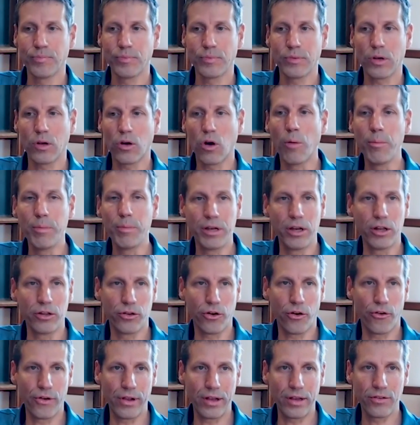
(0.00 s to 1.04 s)

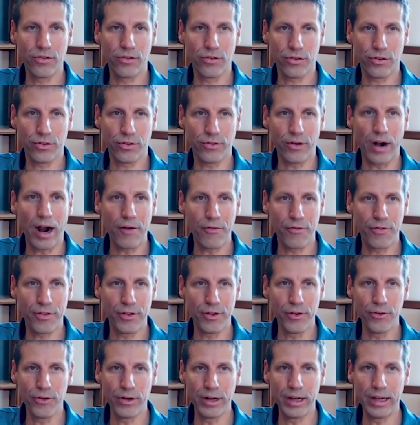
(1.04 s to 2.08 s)
combinatorics, graph
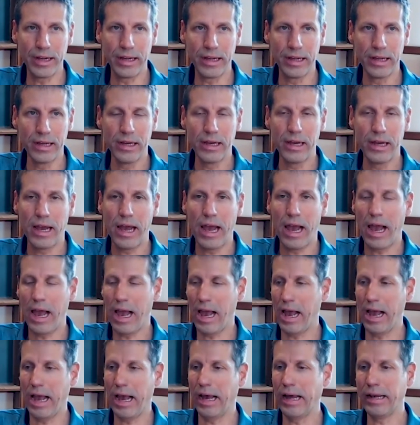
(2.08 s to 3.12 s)
theory,
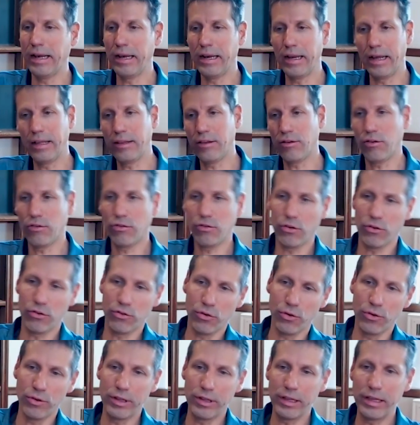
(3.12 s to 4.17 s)
and so
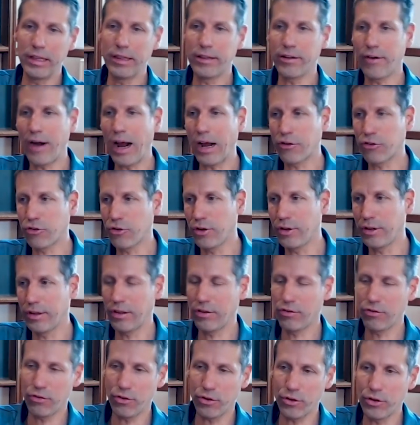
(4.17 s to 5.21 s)
the interaction. There's
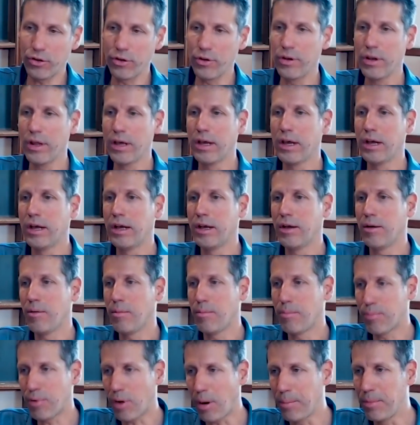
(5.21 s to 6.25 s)
certain
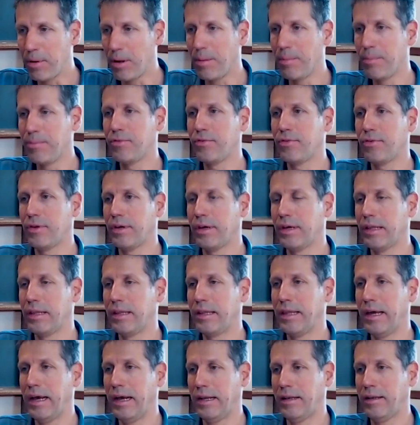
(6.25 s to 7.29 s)
problems
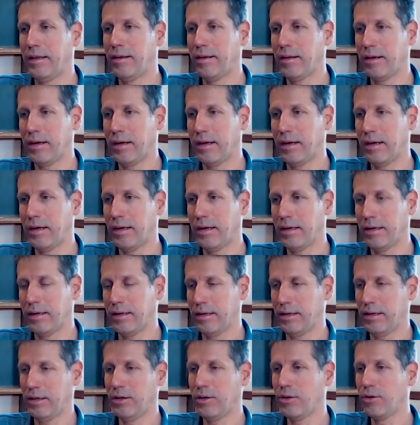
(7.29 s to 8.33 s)
that
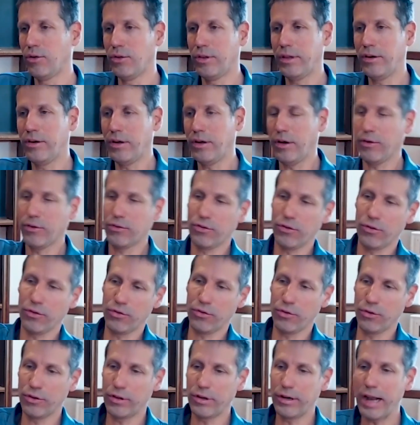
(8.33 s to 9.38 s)
so
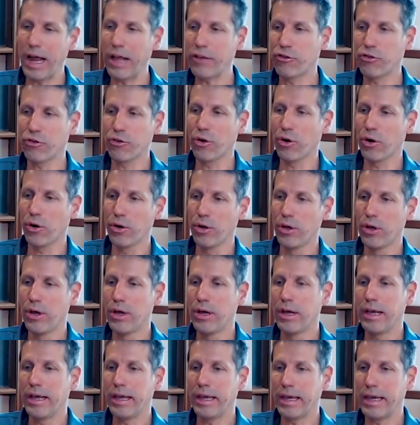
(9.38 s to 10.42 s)
the natural
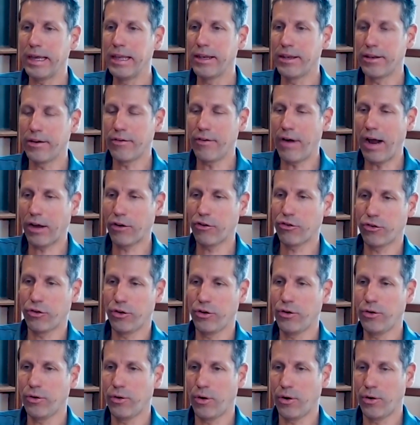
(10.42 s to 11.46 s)

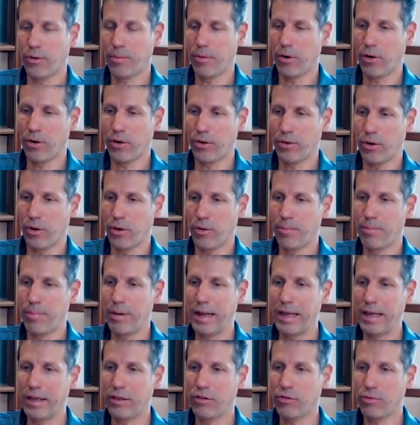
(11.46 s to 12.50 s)
interaction or
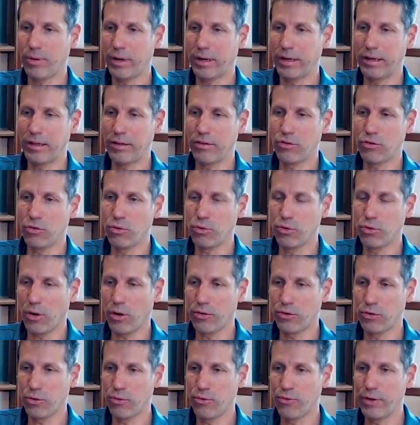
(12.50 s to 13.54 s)
place where these two
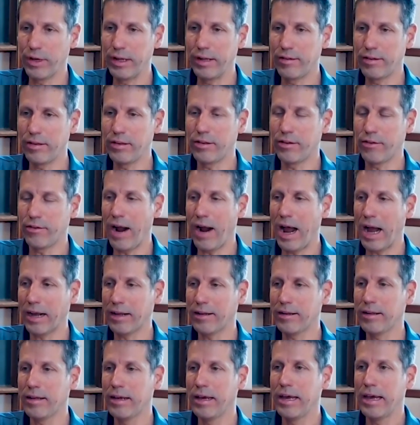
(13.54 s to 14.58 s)
fields interact
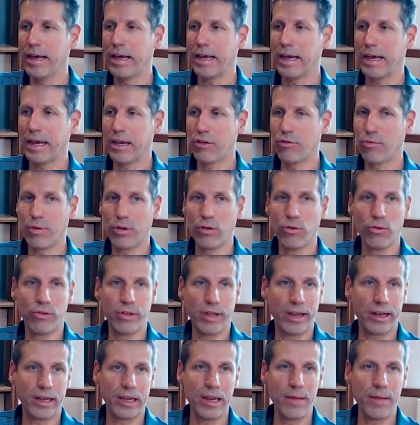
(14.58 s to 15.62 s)
is when you take
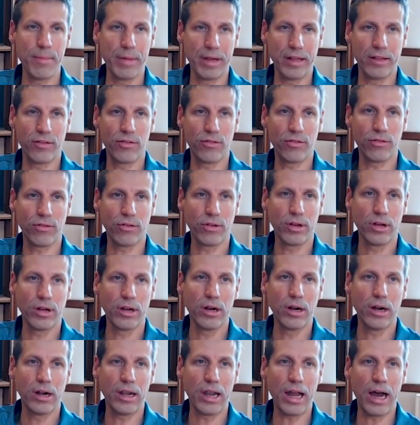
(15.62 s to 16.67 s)
limits,
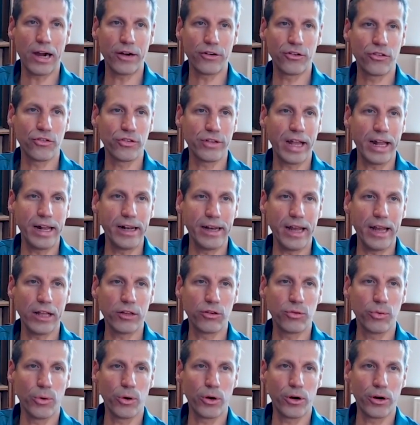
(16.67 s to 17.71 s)
large-scale
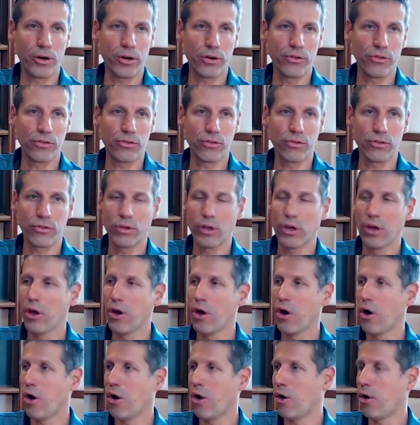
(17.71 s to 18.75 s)
networks,
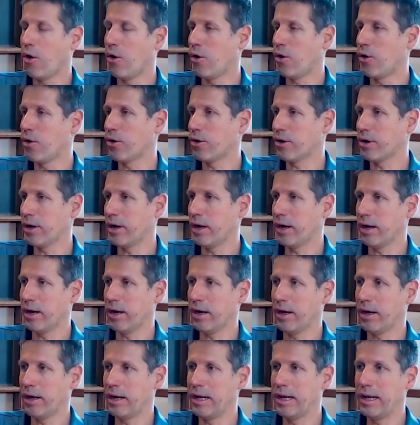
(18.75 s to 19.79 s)
or
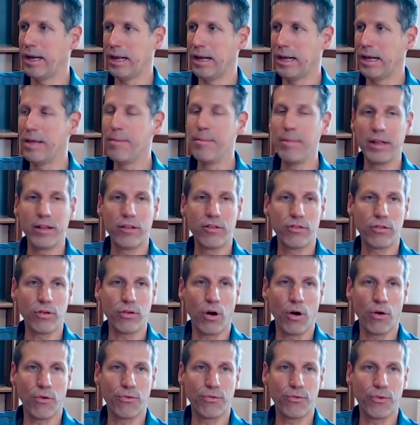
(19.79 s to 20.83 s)
limits
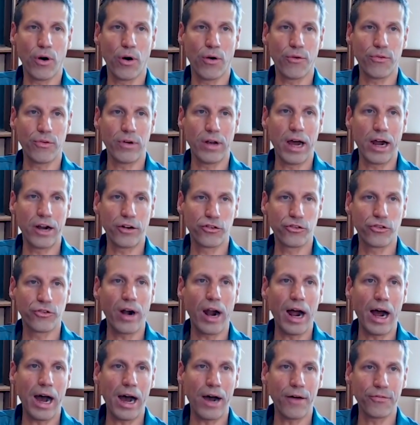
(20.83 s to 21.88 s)
of large
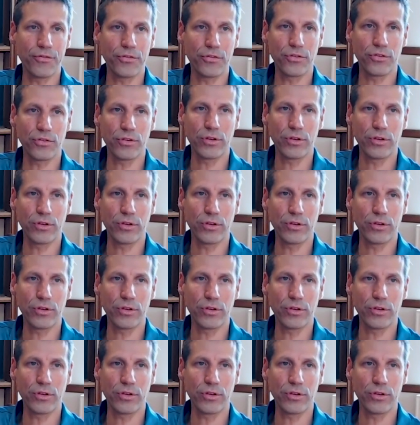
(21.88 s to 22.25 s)
graphs,